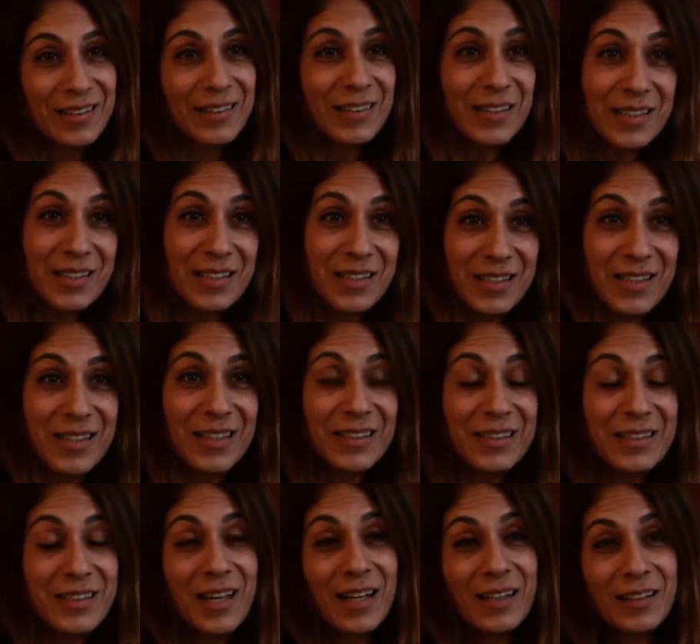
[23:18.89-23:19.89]
This is the
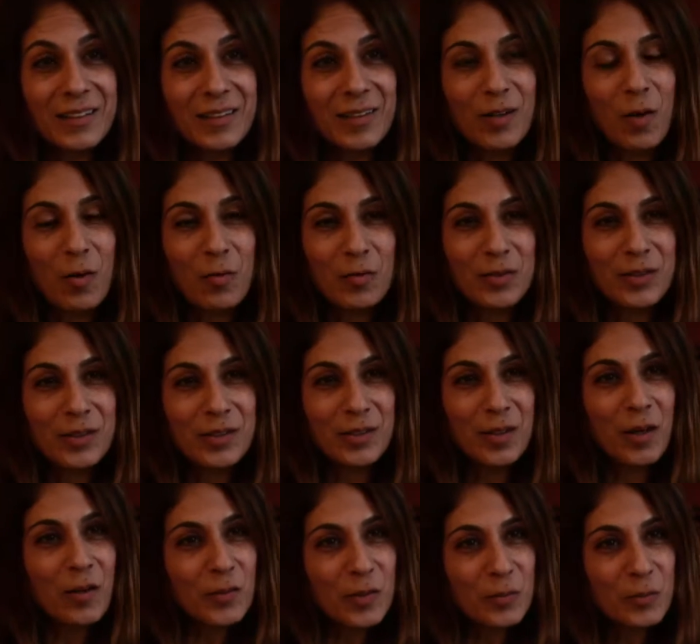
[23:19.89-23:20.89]
title
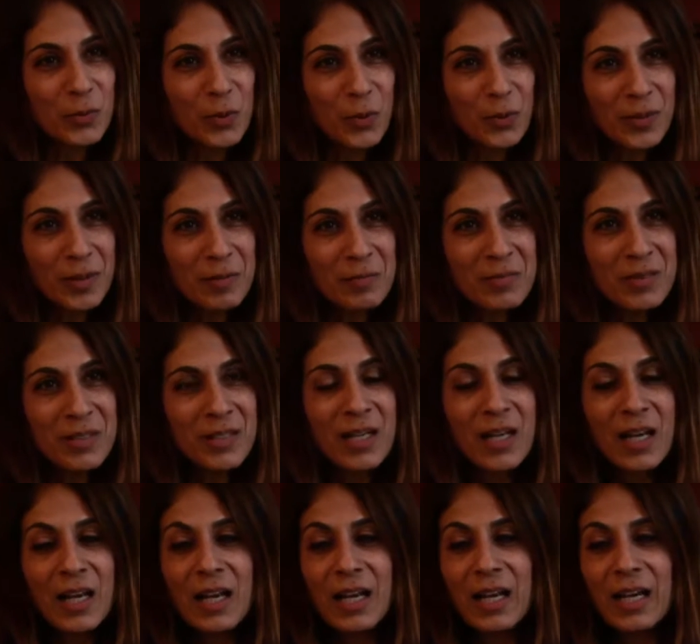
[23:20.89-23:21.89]
of the program,
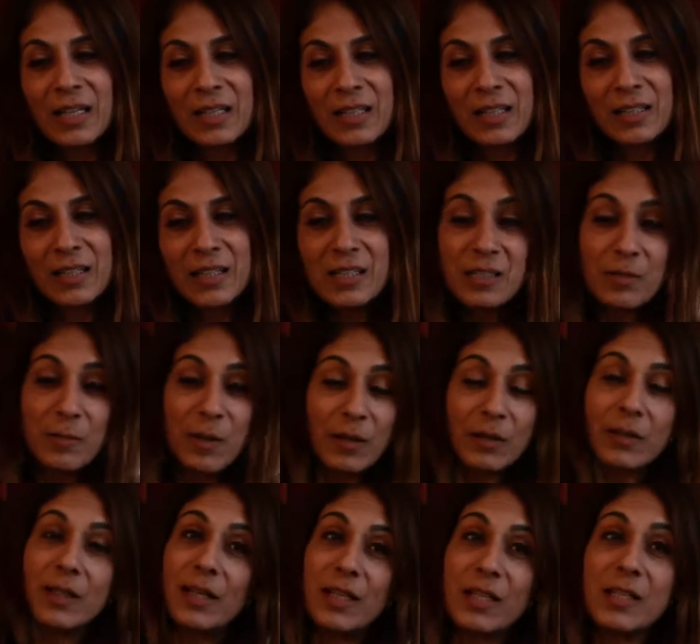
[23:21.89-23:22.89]
and it is about
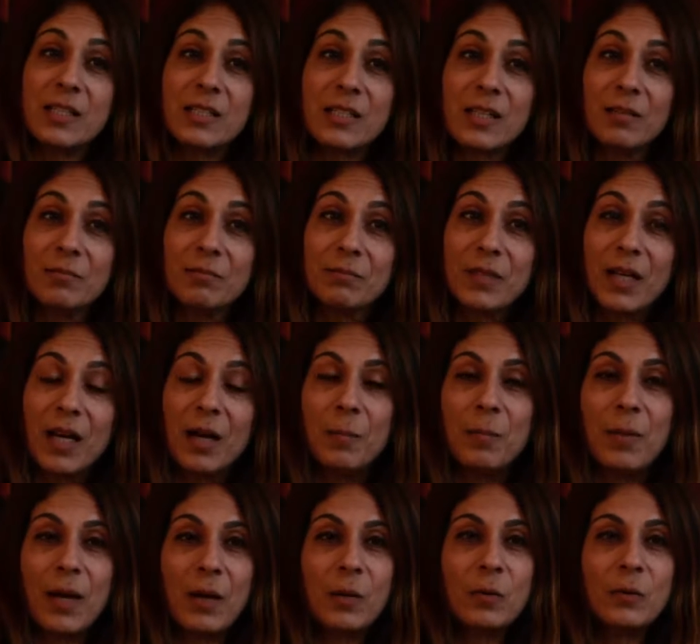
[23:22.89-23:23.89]
Galicia,
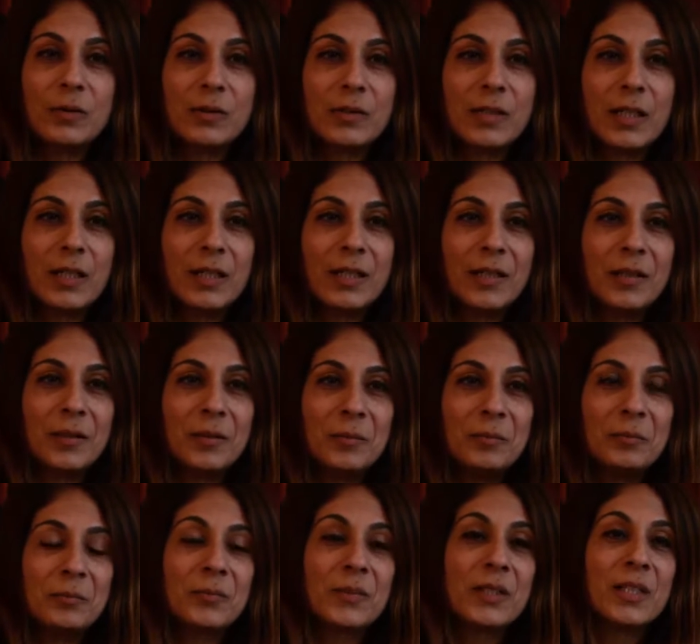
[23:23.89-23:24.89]
about
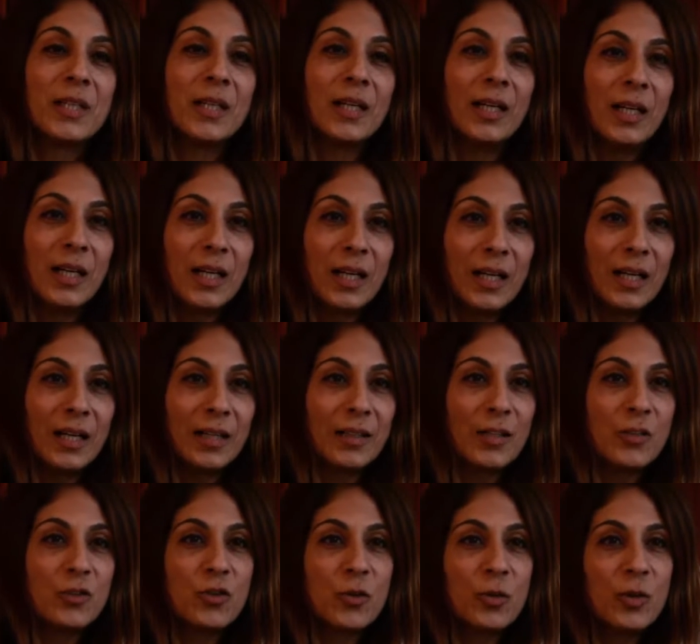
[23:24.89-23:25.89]
the
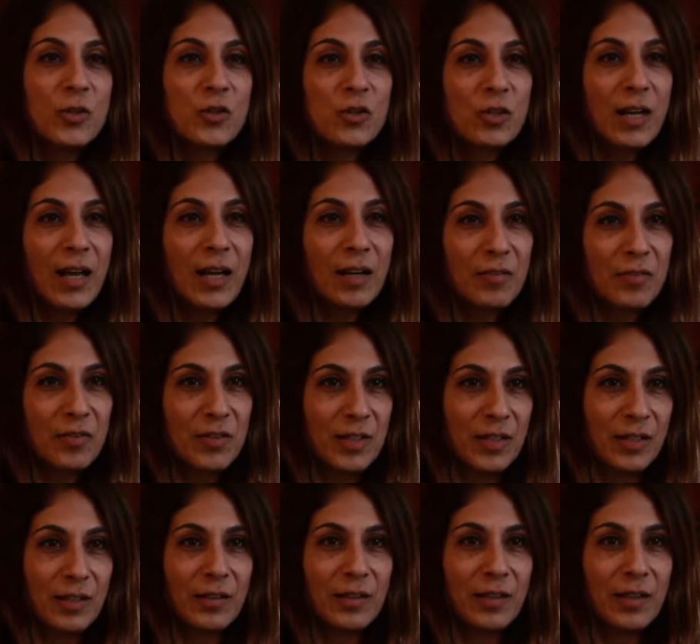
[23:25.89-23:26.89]
Jewish life
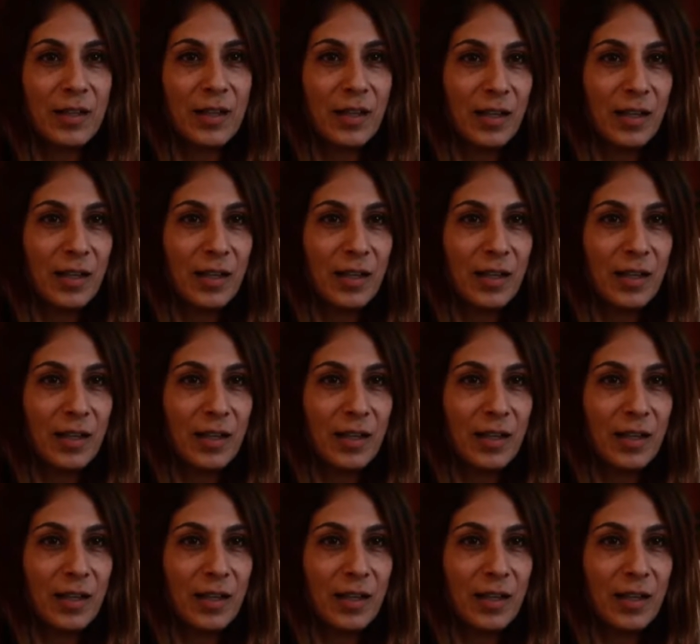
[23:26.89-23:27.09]
there,